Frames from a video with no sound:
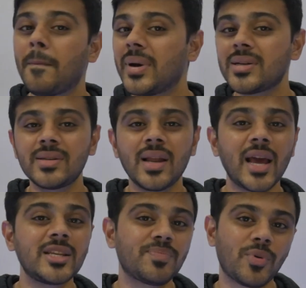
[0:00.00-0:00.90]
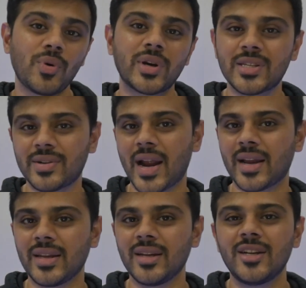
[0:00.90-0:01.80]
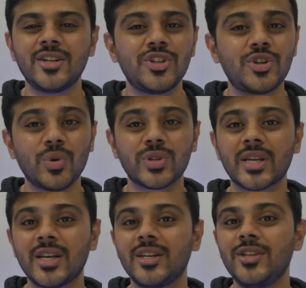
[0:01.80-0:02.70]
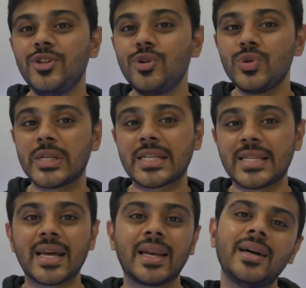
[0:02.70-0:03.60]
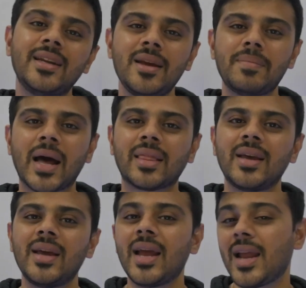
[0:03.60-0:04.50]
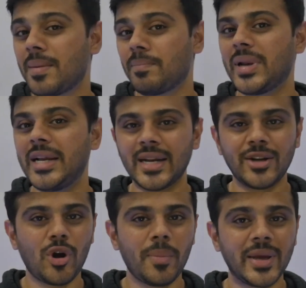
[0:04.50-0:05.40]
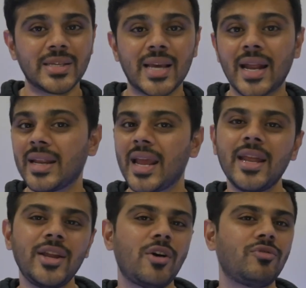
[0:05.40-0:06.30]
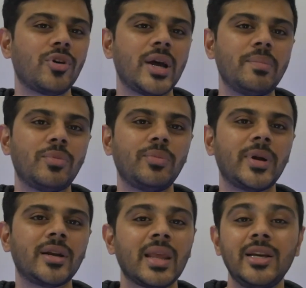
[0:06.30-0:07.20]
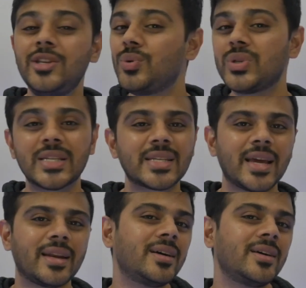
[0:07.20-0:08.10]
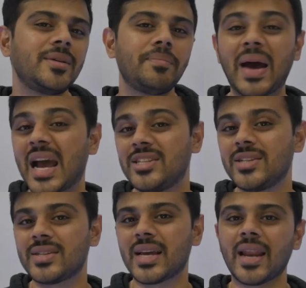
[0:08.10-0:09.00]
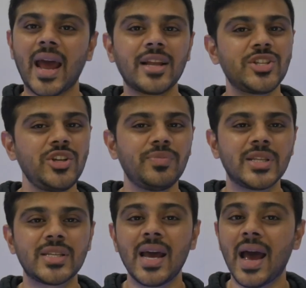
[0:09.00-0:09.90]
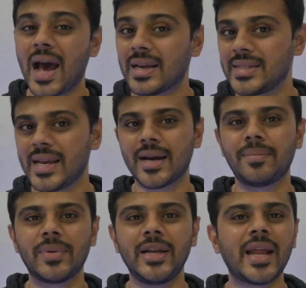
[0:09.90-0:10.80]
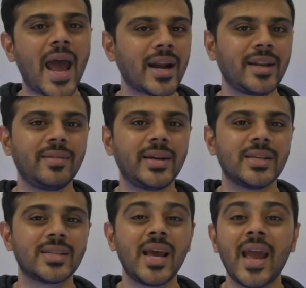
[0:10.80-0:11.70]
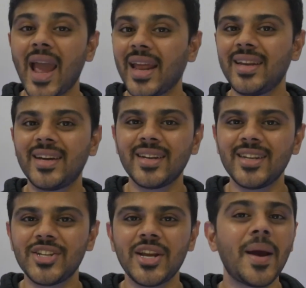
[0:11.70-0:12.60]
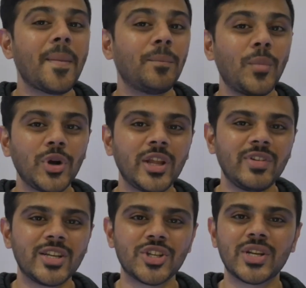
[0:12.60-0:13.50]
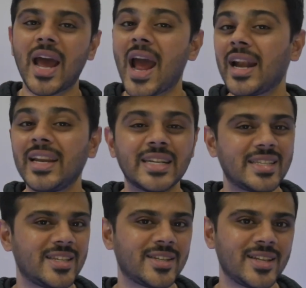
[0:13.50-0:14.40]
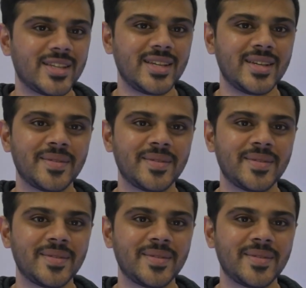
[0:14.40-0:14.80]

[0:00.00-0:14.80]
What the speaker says: Personalized progress tracking shows users their learning path, completed topics, and area for improvement. Users can earn badges and achievements as they complete activities, encouraging motivation and consistency.